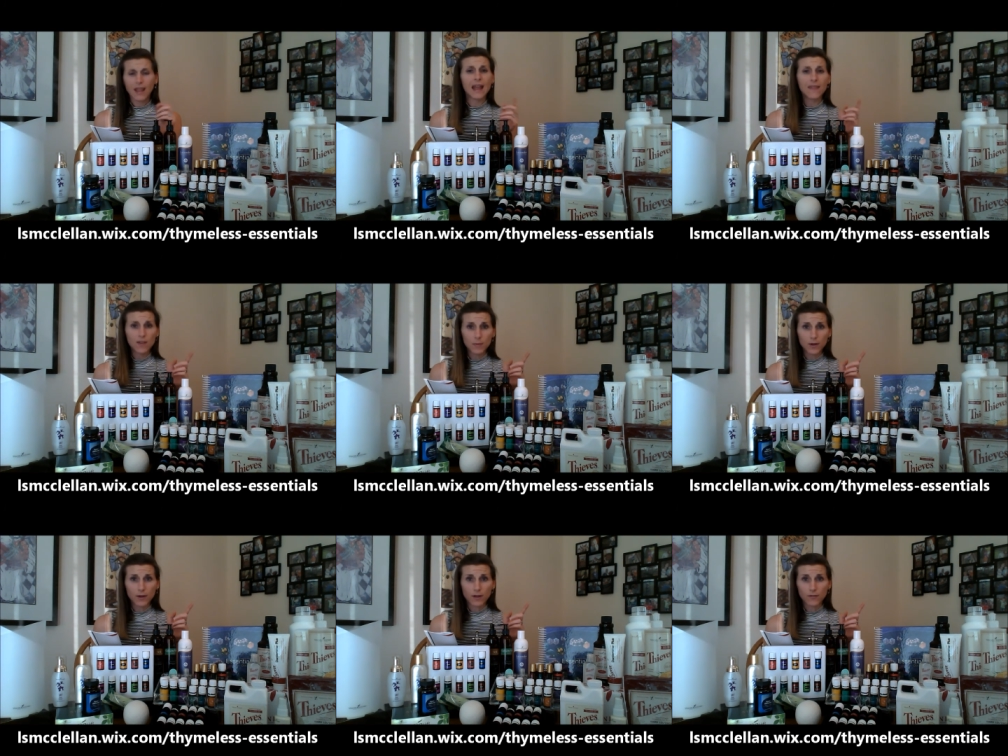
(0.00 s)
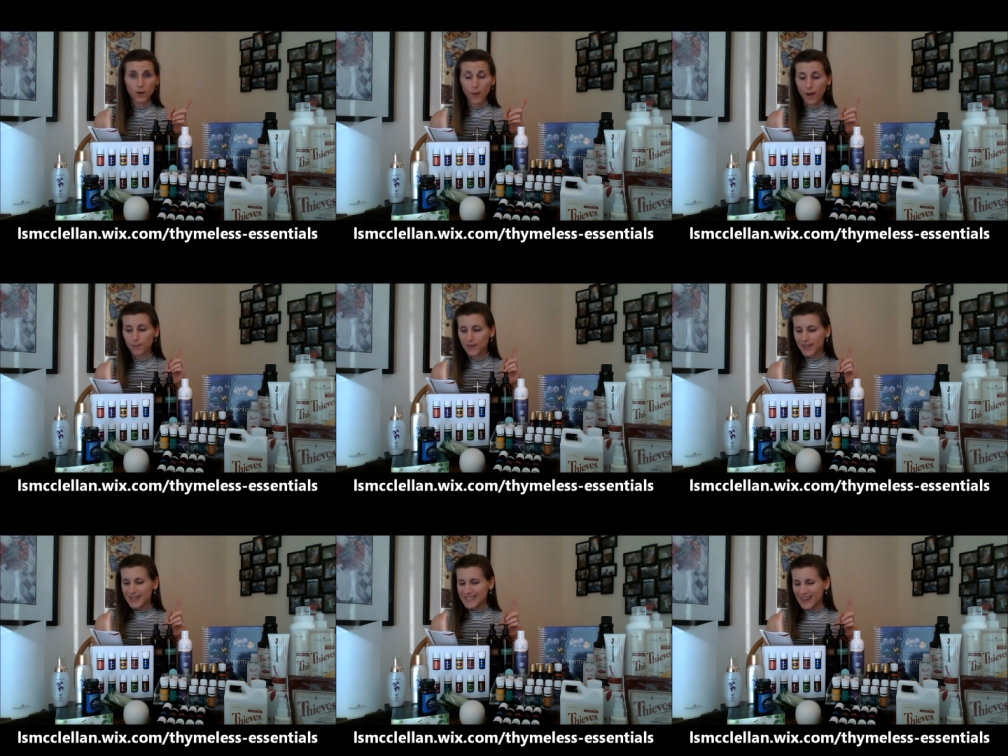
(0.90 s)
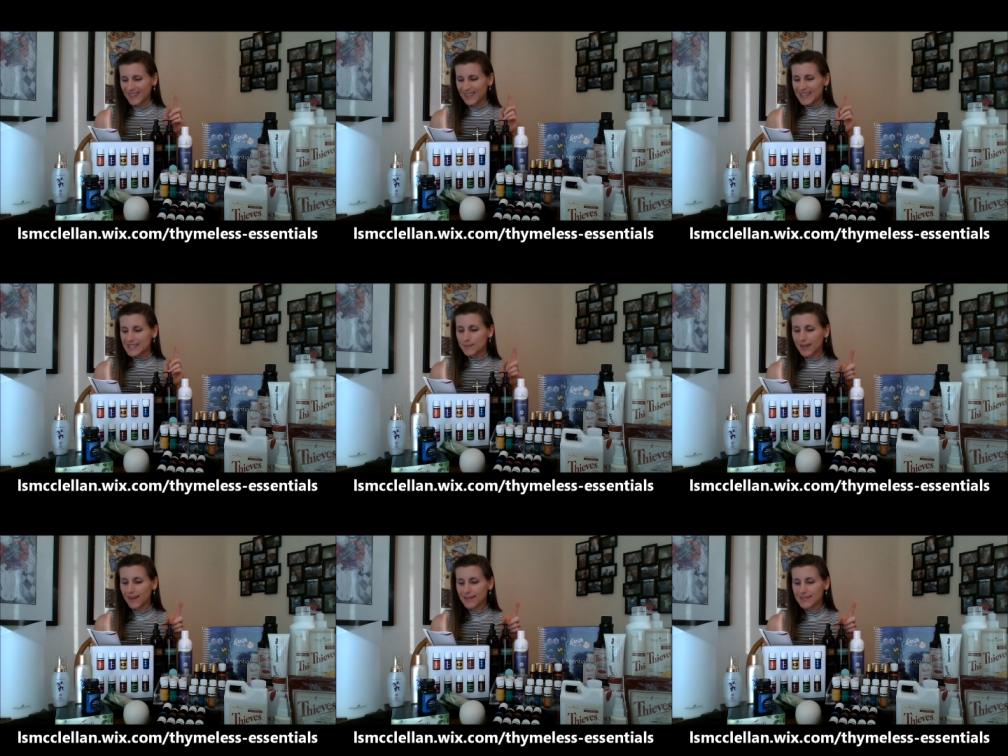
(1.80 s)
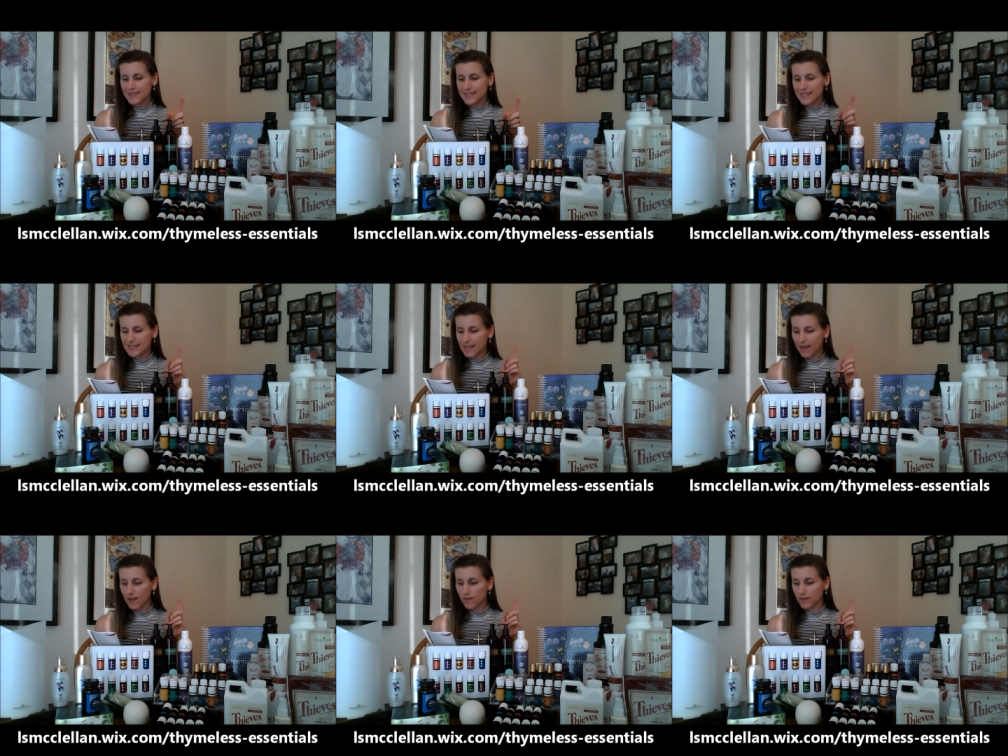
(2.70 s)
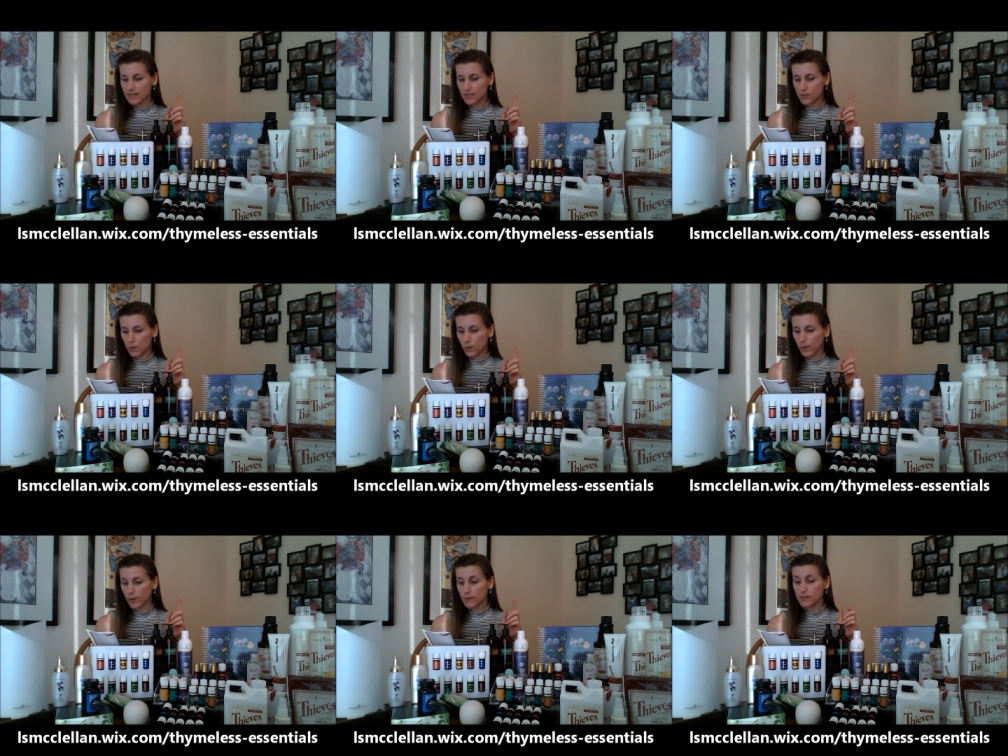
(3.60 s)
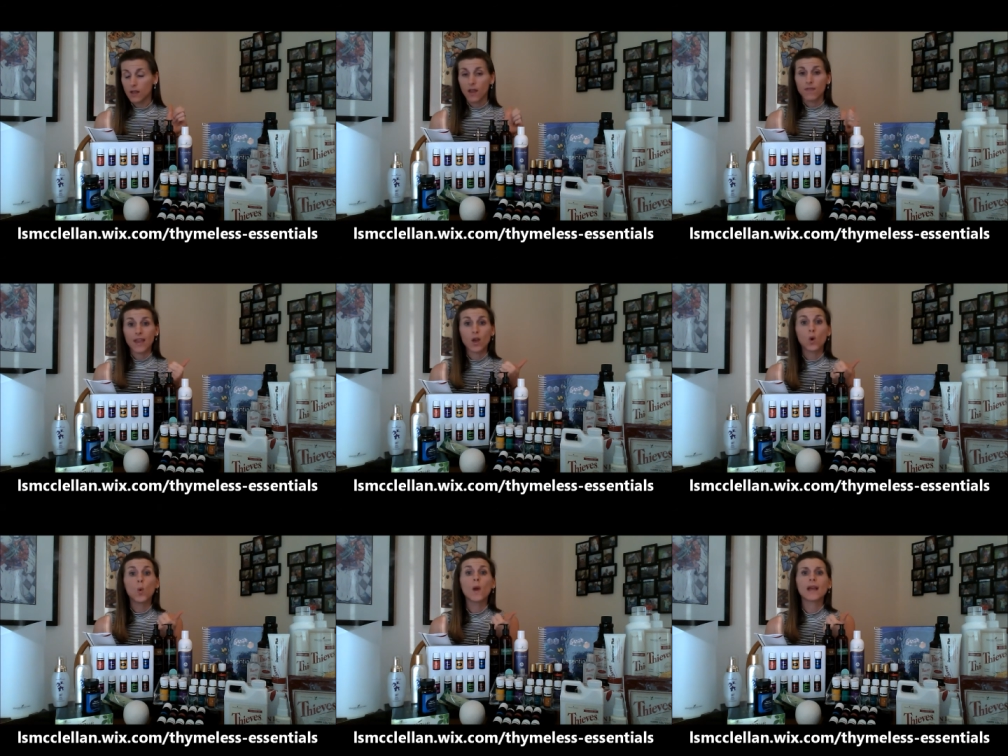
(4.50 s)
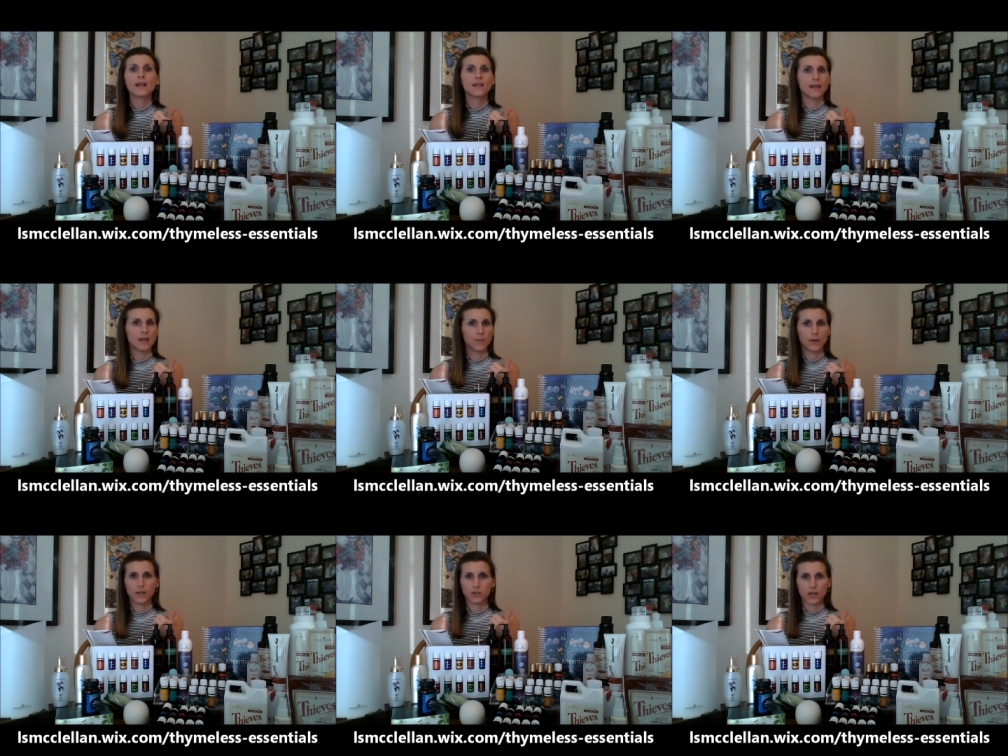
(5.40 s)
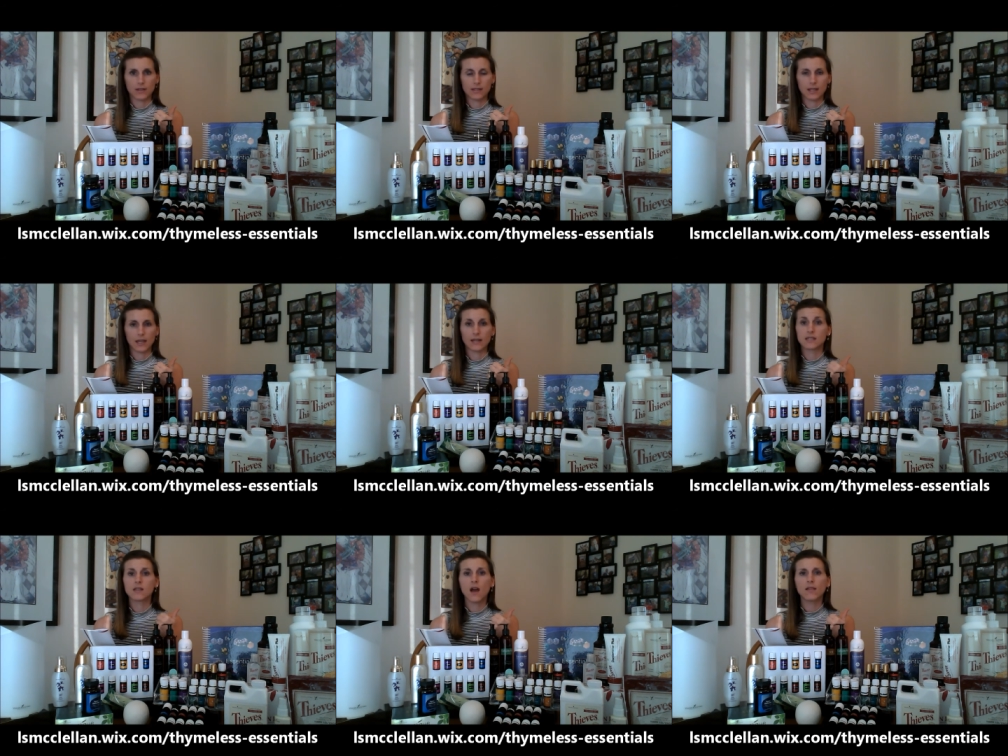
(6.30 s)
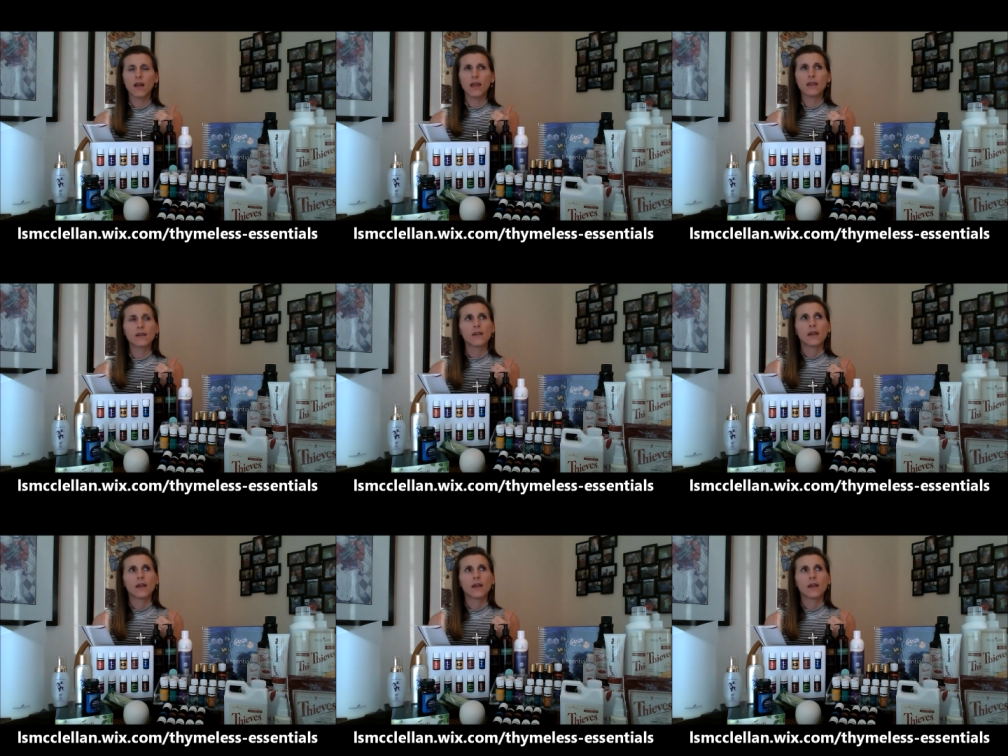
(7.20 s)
And they've been around for a while. So some characteristics of essential oils: they quickly penetrate the skin. It's not like